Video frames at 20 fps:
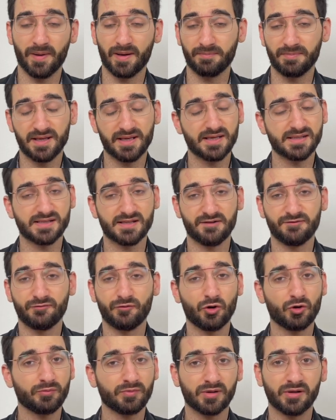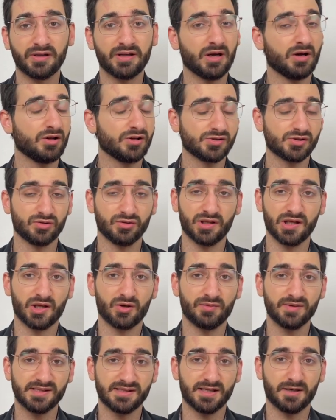because they formerly also
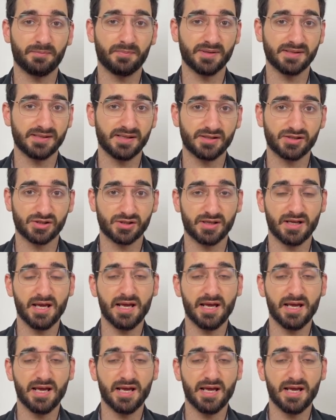decreased their position